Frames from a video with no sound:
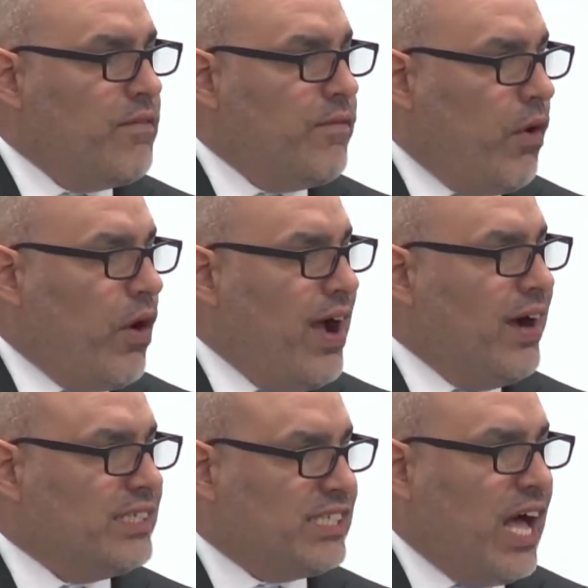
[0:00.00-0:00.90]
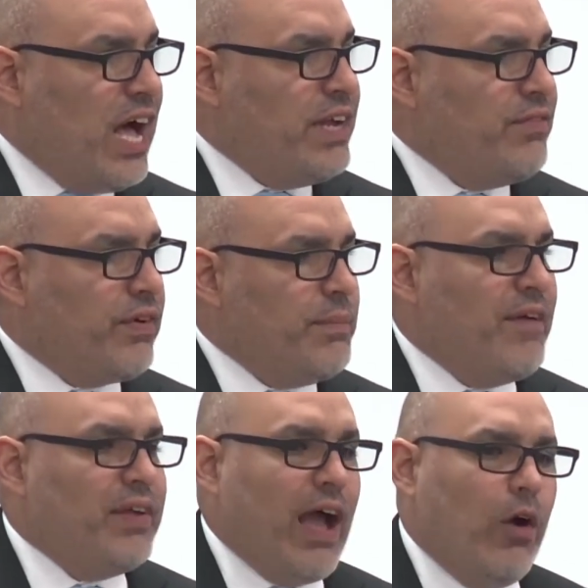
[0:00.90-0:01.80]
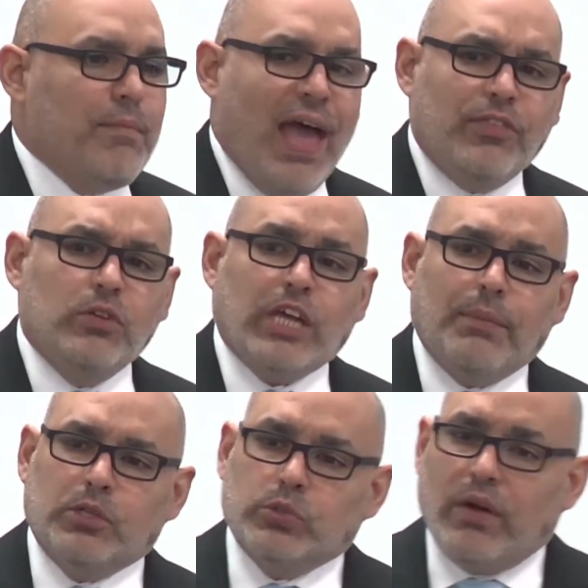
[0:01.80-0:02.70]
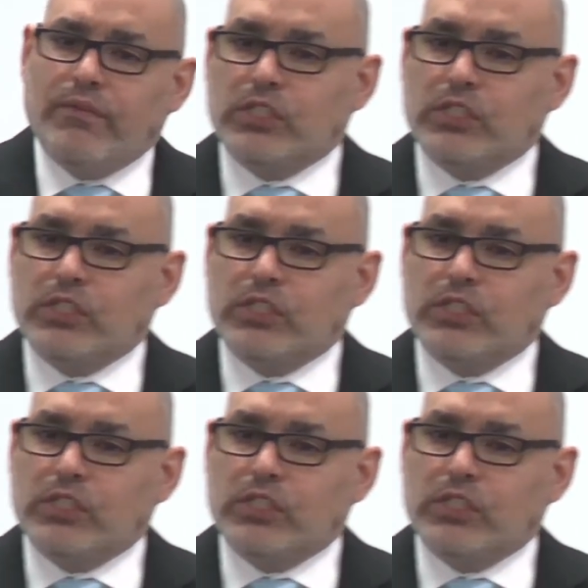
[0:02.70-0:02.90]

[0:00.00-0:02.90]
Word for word: for a sign from heaven. Now in Matthew chapter twelve,